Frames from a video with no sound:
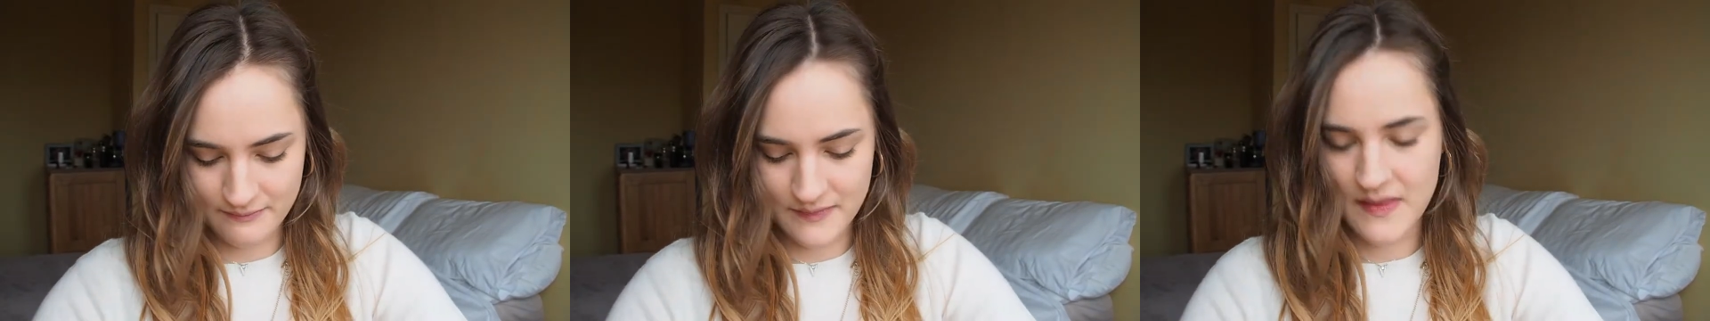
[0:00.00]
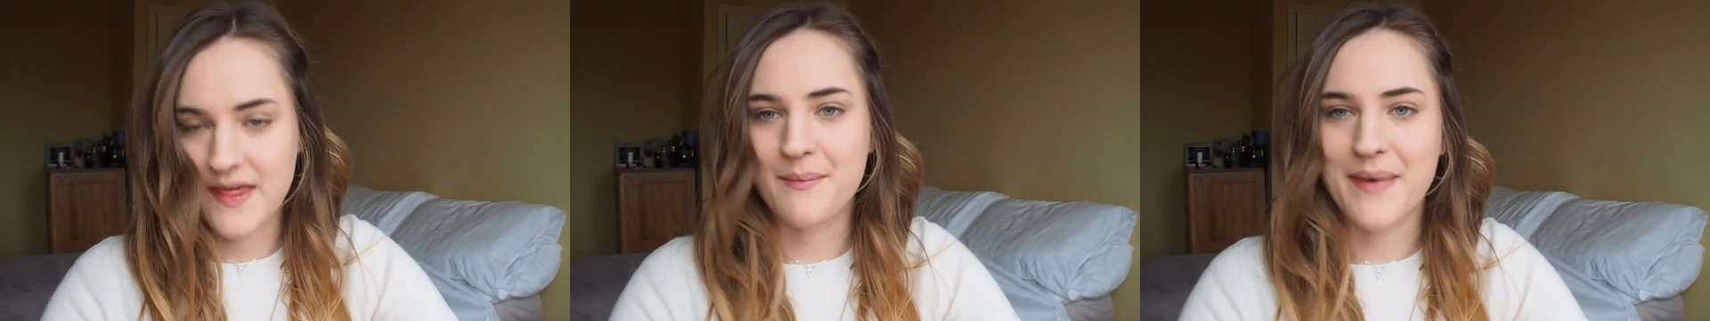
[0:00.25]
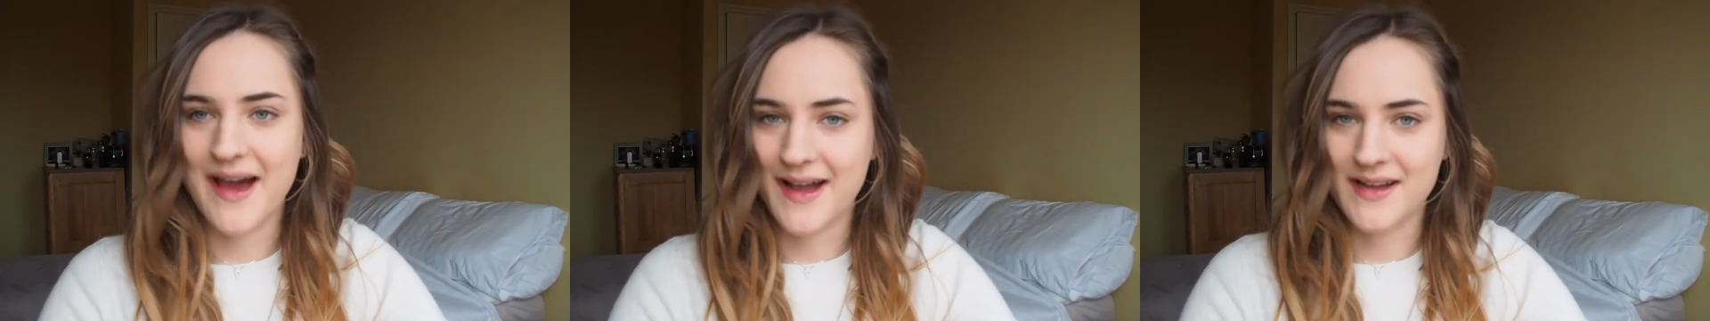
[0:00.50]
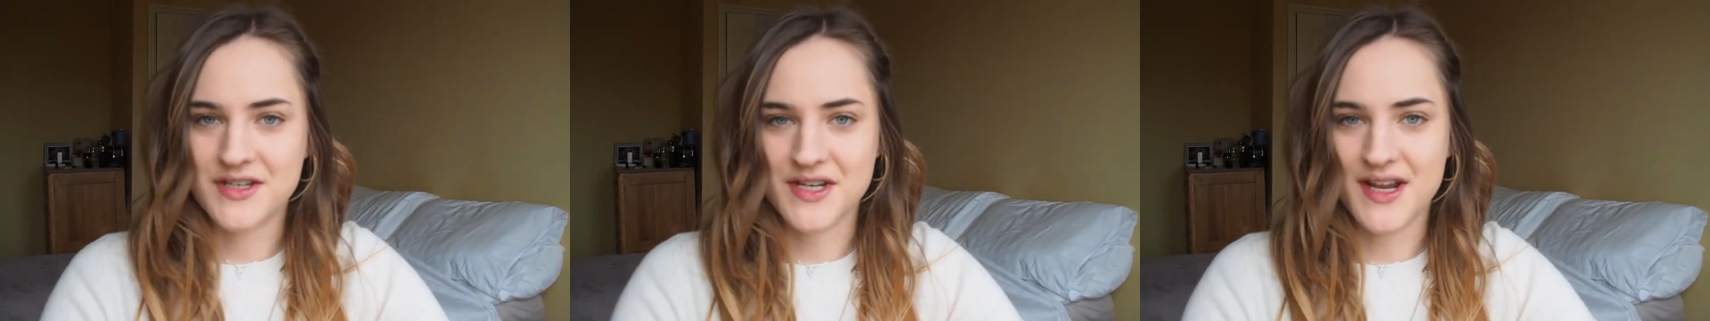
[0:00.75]
their
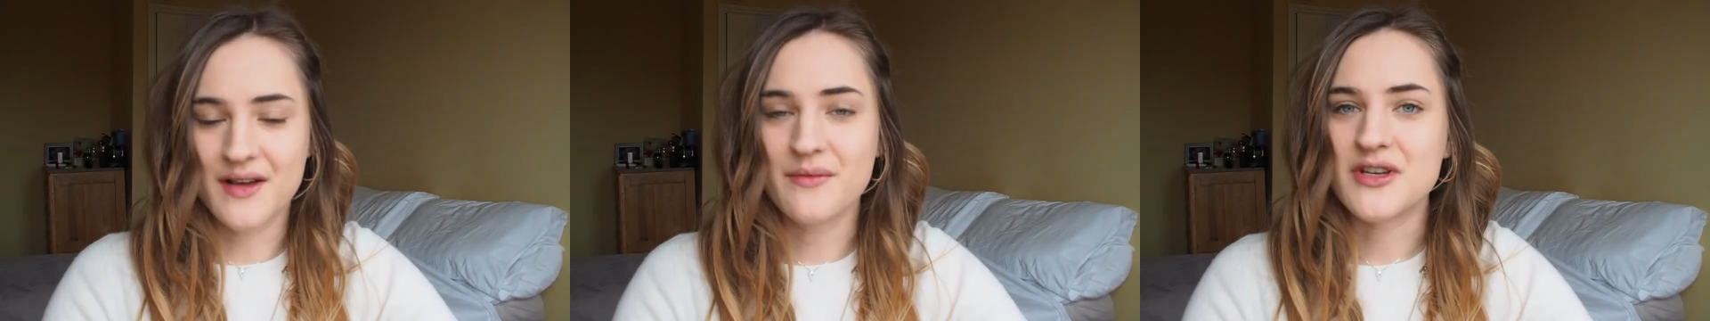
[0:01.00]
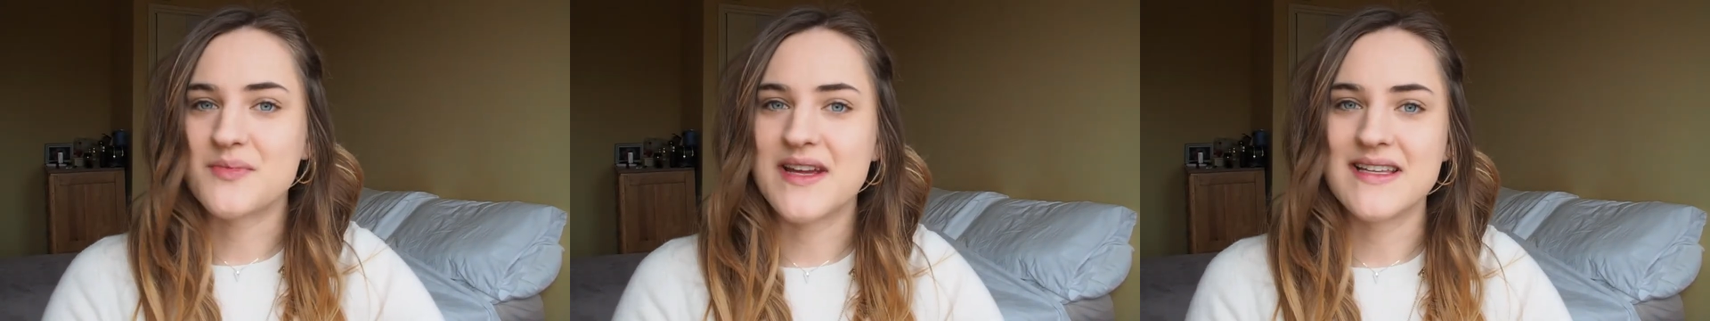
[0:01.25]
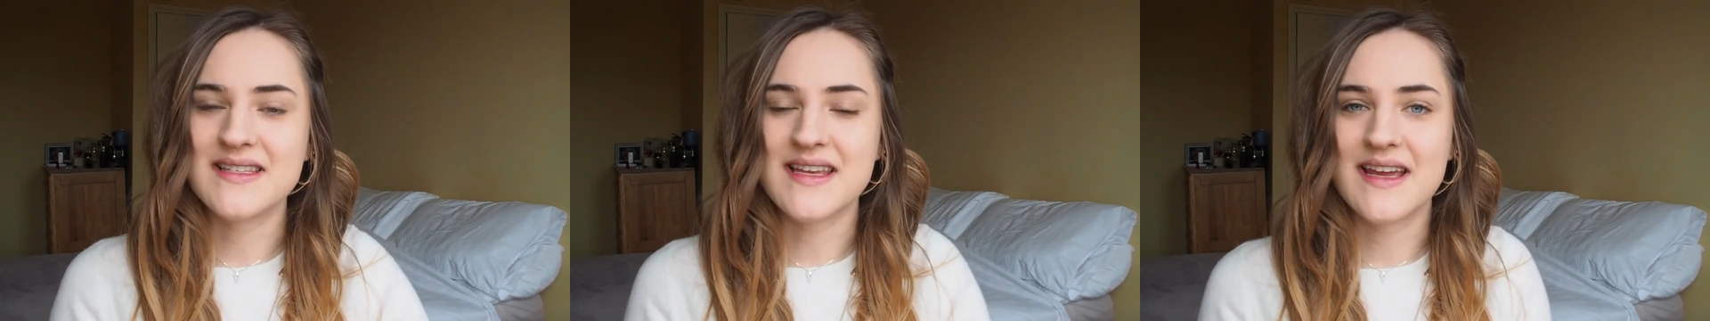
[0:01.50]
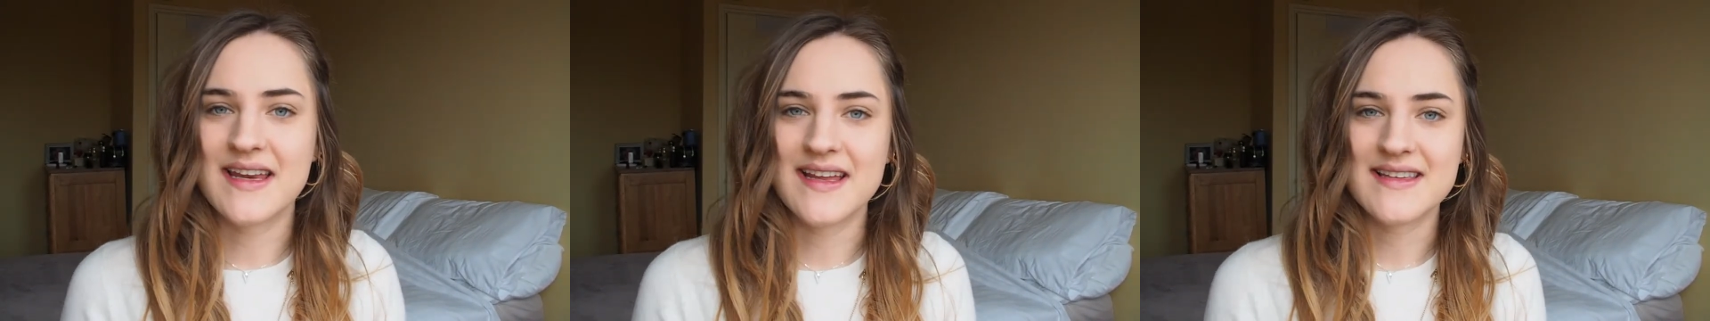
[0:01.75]
packaging, which means
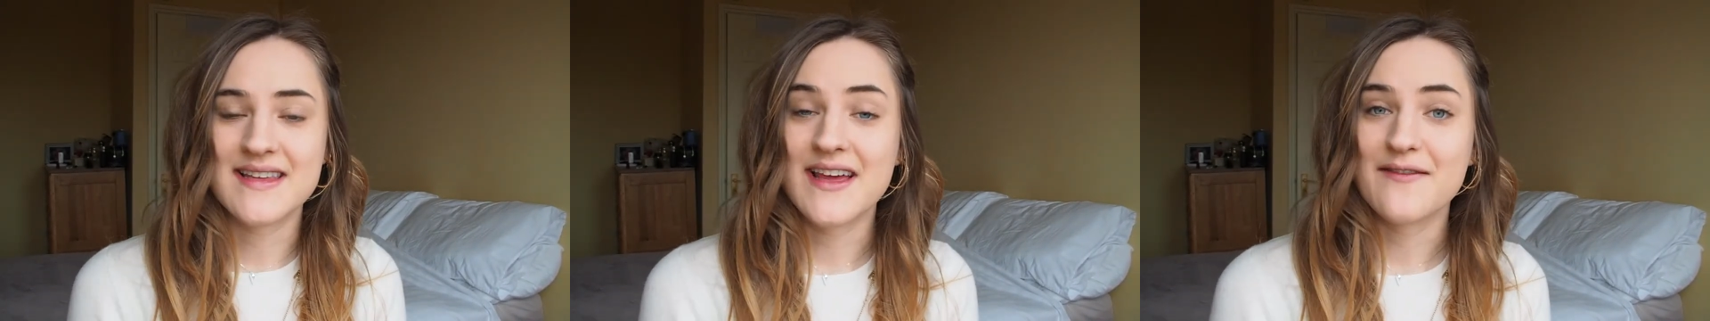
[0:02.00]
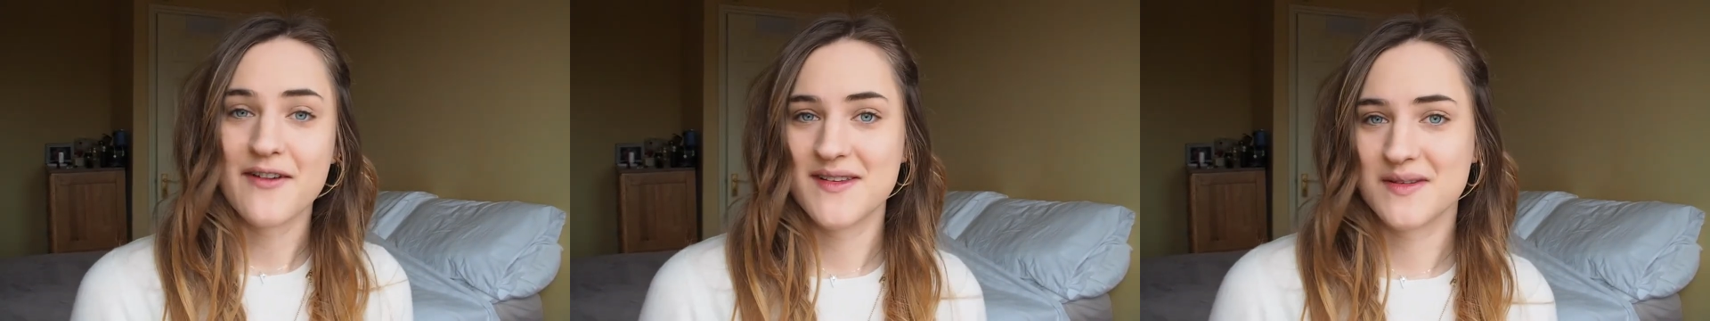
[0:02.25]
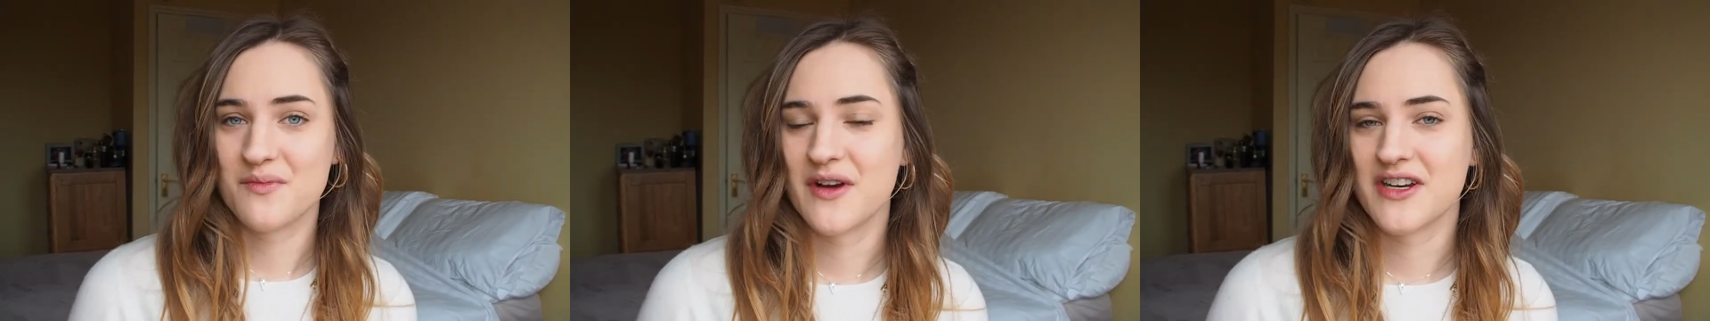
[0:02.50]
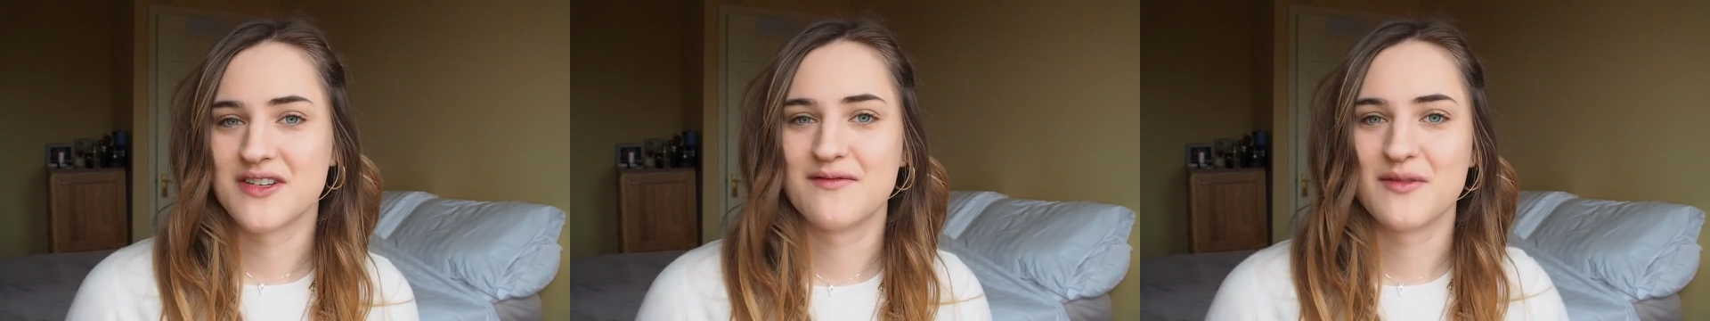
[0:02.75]
it is a first
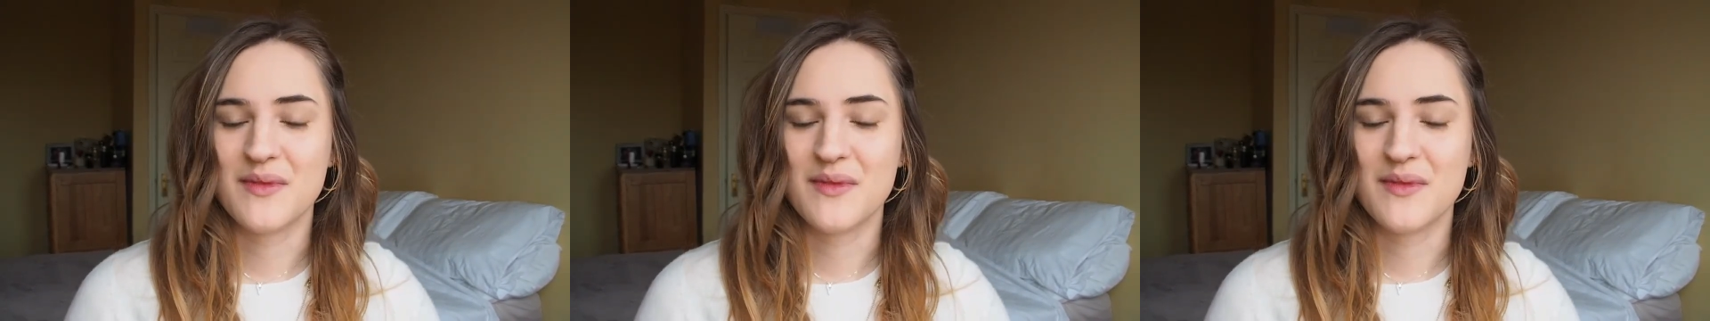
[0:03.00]
impression for